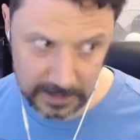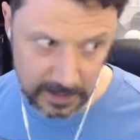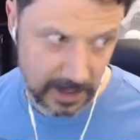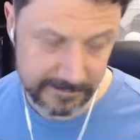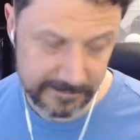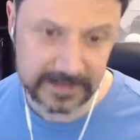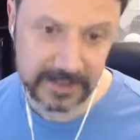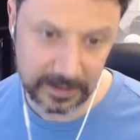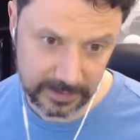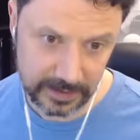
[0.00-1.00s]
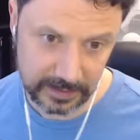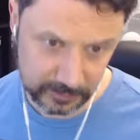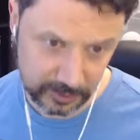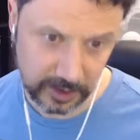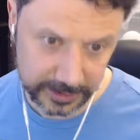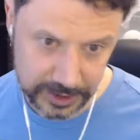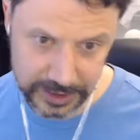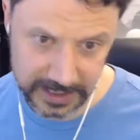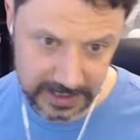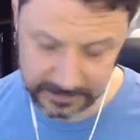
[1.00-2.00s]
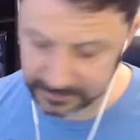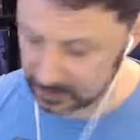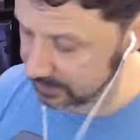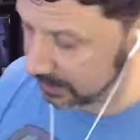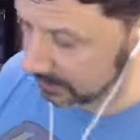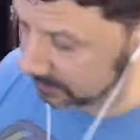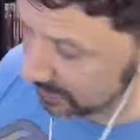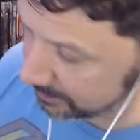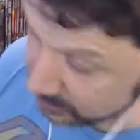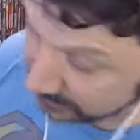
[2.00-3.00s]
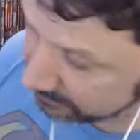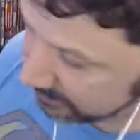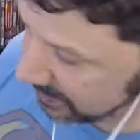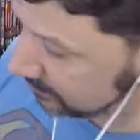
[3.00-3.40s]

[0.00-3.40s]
affecting the target's chance of, of hitting them. So I love that.